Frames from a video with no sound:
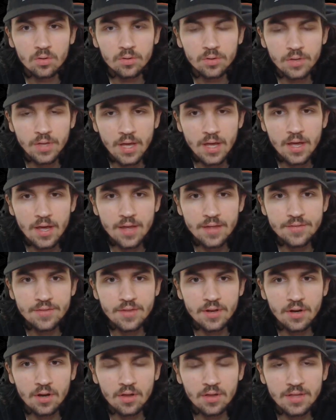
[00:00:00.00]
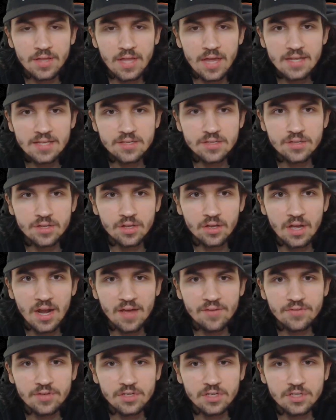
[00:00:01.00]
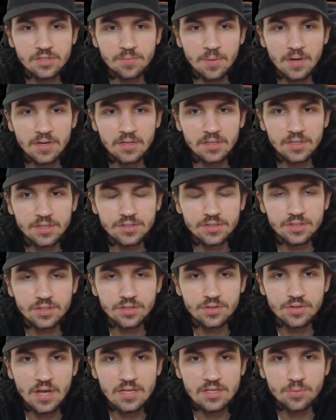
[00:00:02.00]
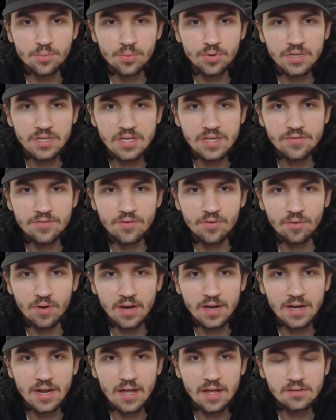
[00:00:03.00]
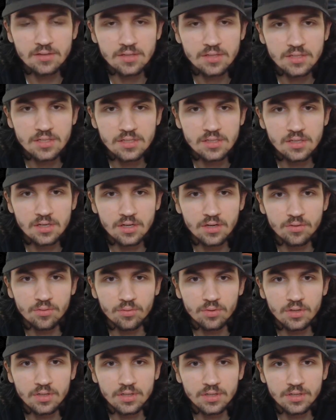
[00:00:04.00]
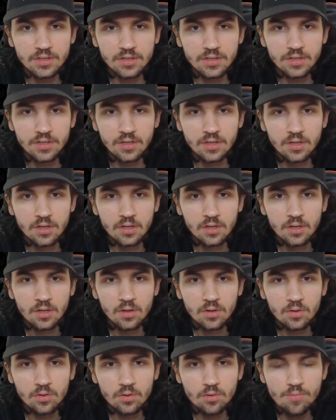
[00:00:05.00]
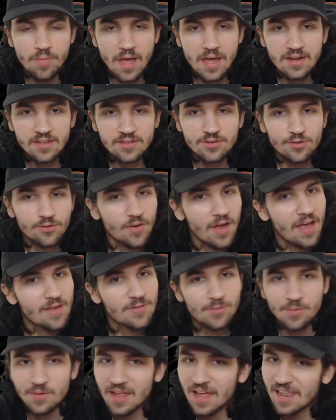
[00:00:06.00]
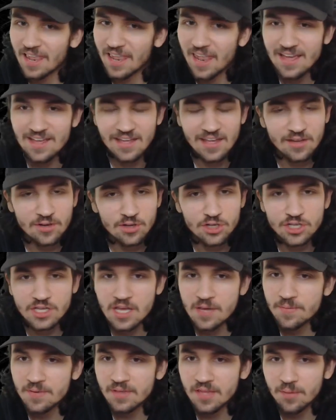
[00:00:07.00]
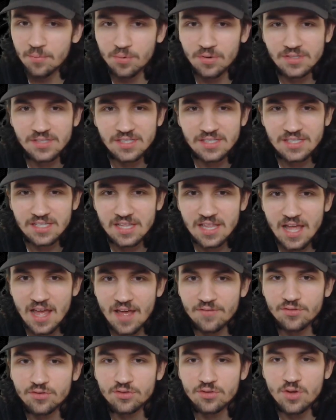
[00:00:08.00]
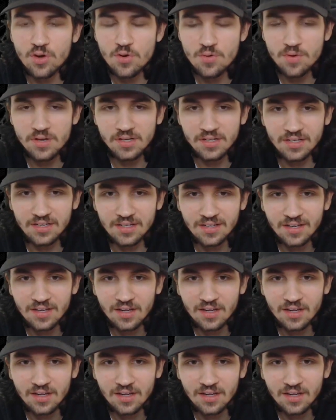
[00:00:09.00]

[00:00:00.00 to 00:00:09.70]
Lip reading: Yeah, and then not only that, he's still gonna have to expend elixir. You guys are pretty even right now, so this is looking really good. Bandit survives. I like it. Just keeping that princess alive. So good.